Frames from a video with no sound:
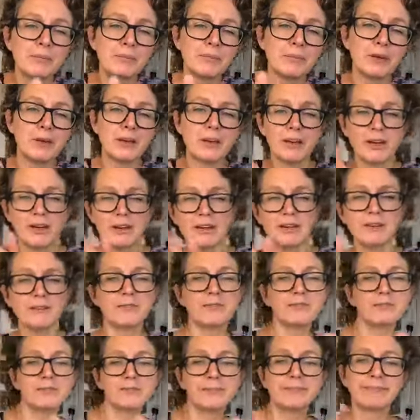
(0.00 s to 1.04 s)
but kind of
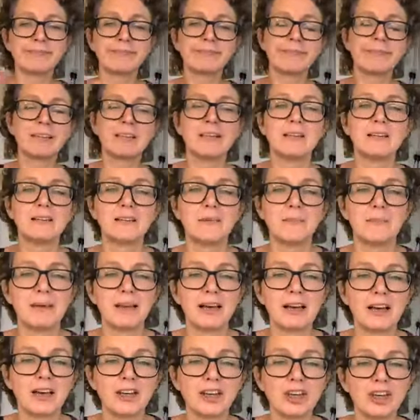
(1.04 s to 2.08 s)
it's a
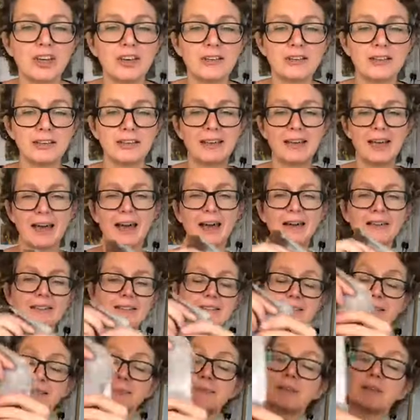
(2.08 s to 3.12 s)
bit like herding
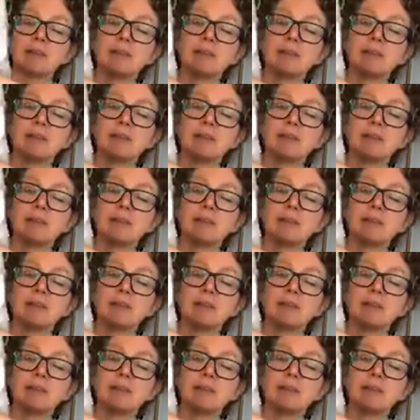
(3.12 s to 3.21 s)
cats.